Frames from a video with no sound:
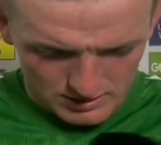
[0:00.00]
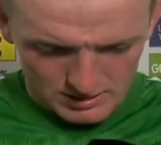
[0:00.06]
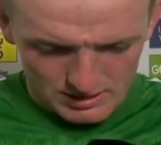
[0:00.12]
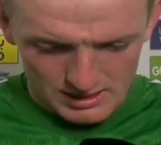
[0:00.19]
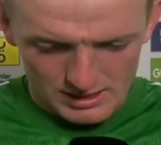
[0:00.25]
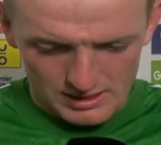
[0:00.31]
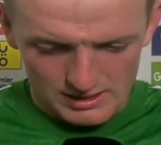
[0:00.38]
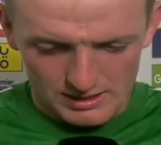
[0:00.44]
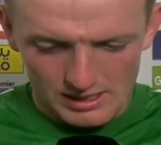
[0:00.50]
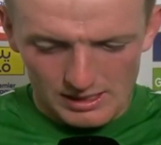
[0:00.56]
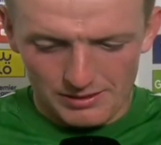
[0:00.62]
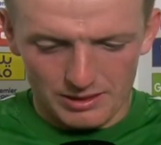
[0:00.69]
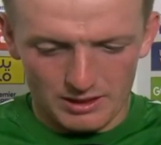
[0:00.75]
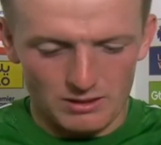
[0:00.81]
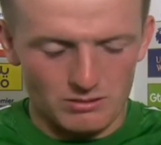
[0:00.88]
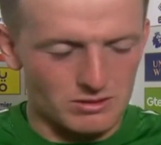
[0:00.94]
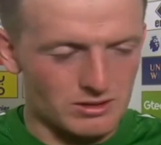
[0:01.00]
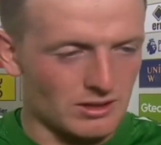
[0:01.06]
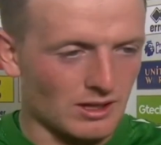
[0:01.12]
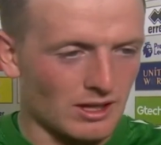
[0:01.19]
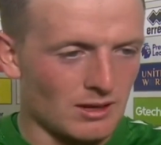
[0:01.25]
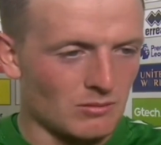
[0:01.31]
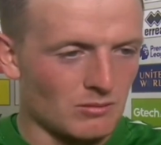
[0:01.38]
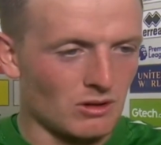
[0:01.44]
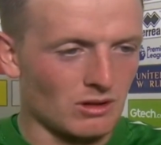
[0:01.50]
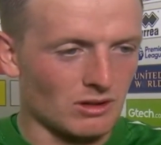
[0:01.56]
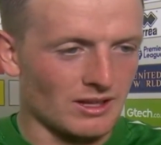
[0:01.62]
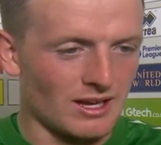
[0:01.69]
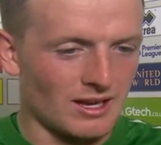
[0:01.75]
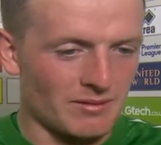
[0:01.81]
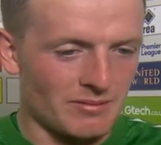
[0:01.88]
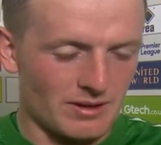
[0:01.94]
I think I was in the game all
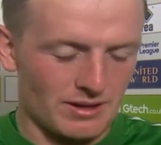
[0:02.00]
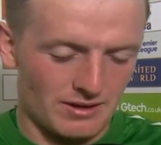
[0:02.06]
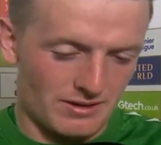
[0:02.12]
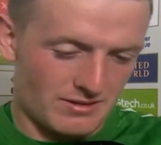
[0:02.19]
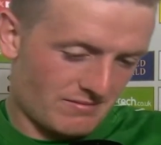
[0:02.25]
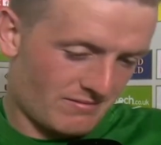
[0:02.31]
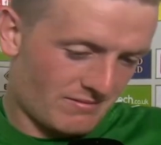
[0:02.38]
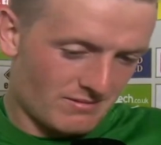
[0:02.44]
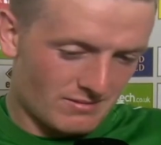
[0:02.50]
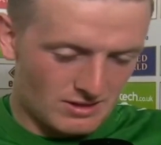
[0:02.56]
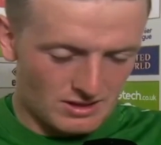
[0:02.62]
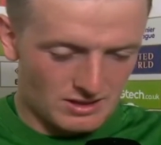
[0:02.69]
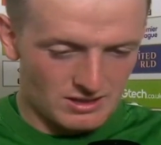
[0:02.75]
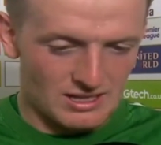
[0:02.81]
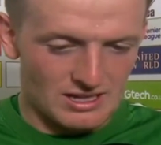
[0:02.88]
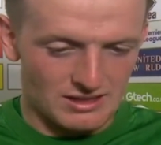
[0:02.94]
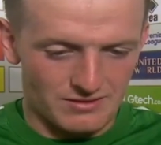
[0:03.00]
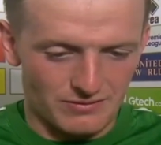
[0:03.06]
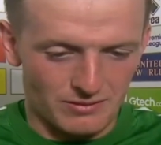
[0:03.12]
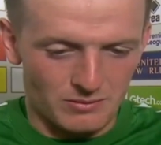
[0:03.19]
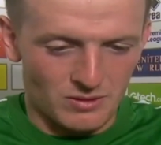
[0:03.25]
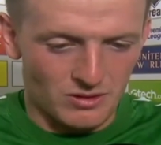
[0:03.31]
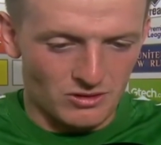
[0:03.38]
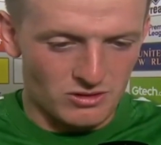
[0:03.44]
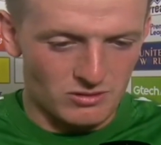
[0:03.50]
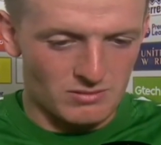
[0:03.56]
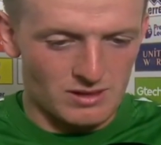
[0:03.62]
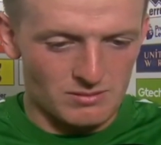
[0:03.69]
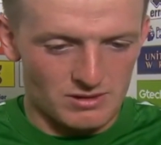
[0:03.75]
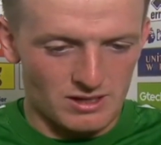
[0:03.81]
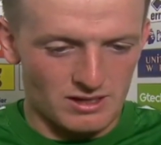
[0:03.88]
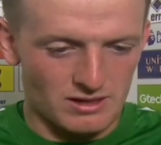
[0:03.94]
game, and that's football.
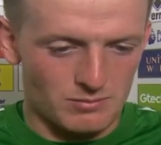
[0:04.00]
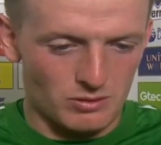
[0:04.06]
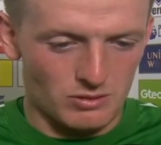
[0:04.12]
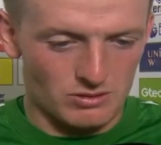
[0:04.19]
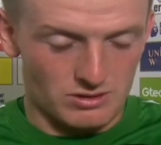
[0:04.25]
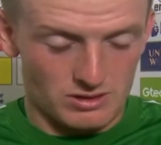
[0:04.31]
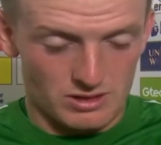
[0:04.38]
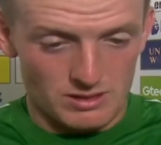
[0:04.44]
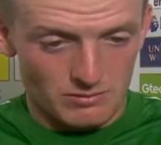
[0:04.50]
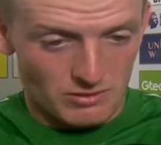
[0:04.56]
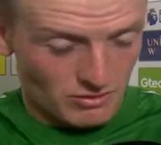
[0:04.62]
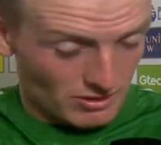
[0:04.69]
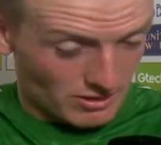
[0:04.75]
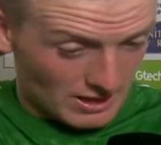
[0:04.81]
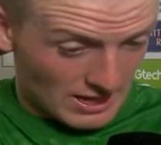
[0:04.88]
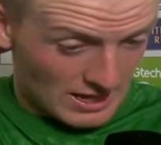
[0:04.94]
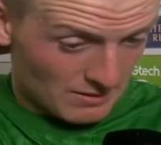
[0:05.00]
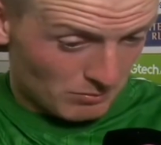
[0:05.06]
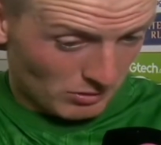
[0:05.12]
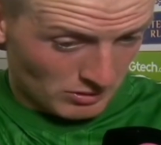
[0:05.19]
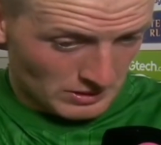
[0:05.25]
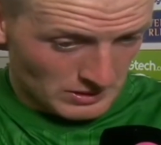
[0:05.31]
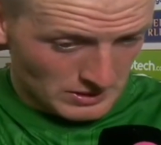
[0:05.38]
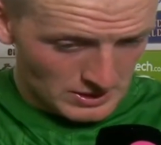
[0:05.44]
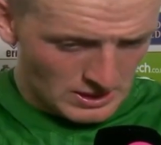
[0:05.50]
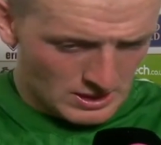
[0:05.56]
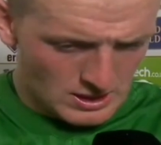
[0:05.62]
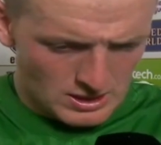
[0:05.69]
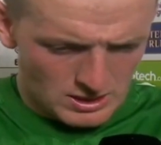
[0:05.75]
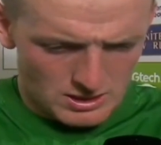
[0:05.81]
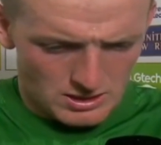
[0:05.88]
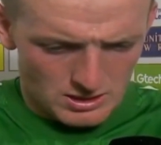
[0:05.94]
Sometimes hit the post and hit me straight in the head, but
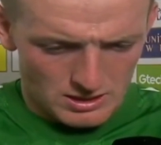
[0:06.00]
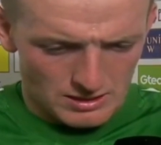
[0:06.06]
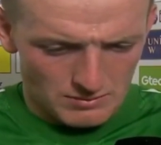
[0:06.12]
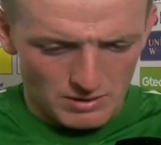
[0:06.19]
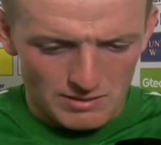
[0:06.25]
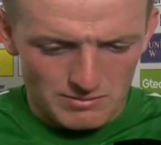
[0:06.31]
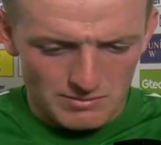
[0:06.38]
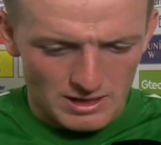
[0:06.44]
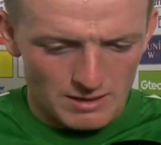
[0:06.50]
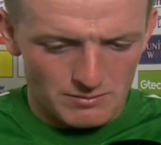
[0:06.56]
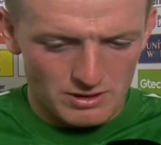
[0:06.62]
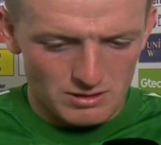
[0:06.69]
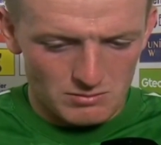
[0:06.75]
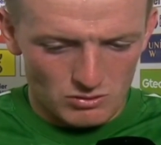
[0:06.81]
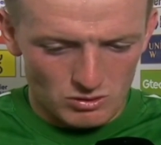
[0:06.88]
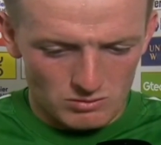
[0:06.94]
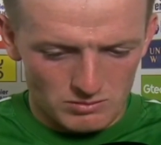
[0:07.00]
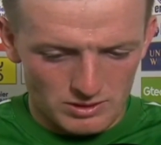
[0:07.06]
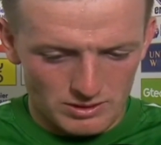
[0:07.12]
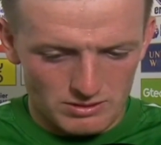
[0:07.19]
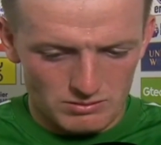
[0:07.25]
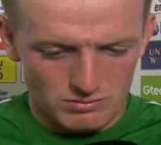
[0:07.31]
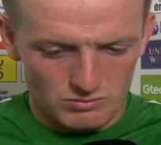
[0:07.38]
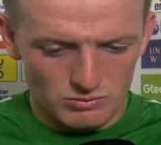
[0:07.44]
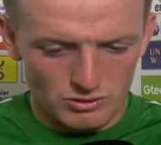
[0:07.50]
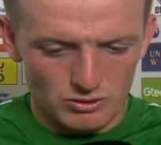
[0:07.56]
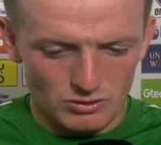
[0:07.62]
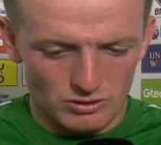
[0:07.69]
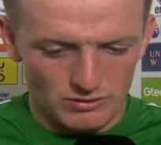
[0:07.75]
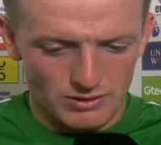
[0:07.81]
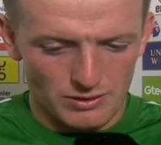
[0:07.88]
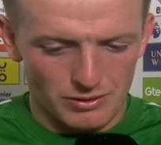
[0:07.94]
I'm in the moment. We
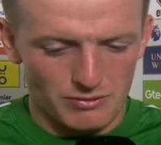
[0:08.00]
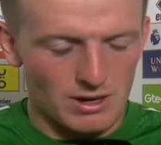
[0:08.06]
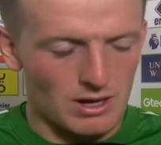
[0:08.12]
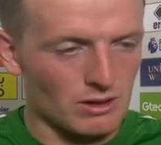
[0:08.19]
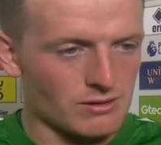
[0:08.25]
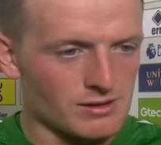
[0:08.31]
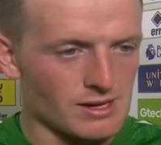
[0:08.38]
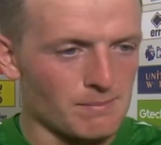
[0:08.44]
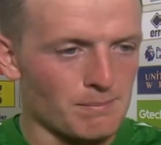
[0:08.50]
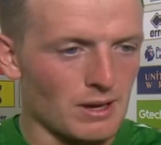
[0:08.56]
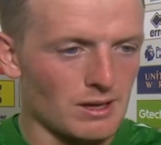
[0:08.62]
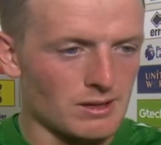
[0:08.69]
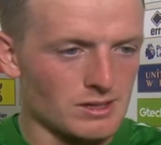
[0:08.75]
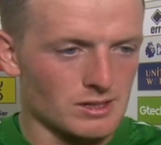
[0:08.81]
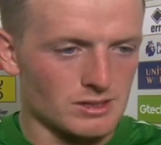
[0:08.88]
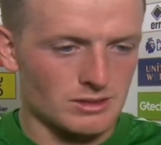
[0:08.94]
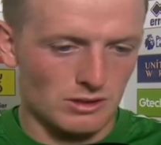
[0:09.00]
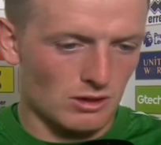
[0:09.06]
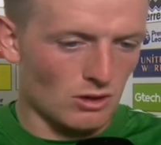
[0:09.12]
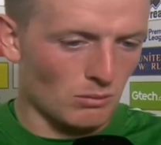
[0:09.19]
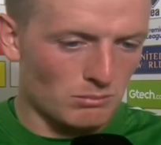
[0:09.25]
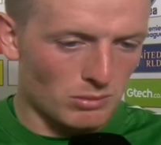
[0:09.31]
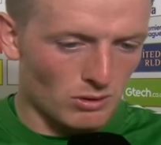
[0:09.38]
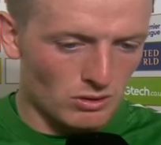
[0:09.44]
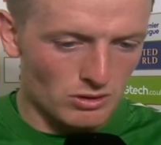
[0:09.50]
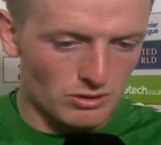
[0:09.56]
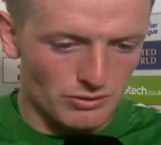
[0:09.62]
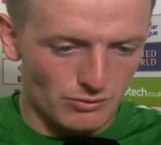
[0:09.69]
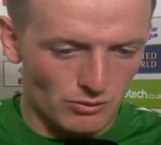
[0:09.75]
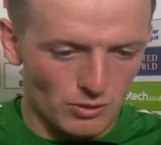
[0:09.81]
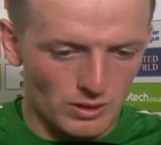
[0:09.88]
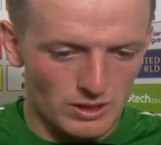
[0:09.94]
know they're a threat on set pieces, long balls,
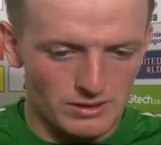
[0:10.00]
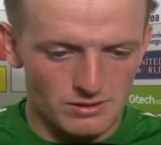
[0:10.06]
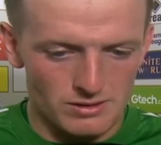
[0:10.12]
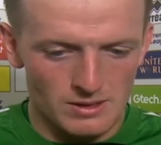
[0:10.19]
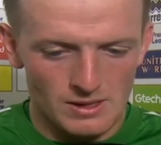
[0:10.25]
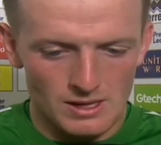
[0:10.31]
throw-ins.